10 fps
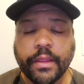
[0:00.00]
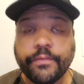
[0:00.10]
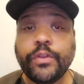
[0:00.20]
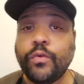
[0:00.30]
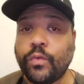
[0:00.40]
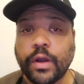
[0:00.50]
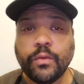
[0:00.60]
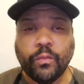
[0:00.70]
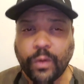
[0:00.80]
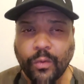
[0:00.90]
If you
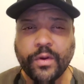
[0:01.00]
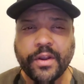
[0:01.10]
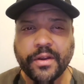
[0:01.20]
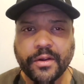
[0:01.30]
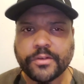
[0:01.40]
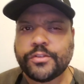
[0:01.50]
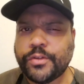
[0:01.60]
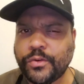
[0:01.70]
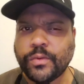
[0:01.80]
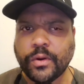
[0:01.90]
want woke or
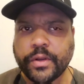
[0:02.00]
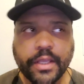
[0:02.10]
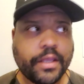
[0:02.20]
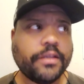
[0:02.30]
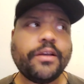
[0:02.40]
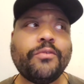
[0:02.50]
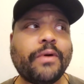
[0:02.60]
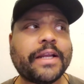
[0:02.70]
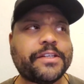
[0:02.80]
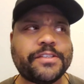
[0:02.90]
too woke, go
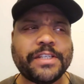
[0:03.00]
watch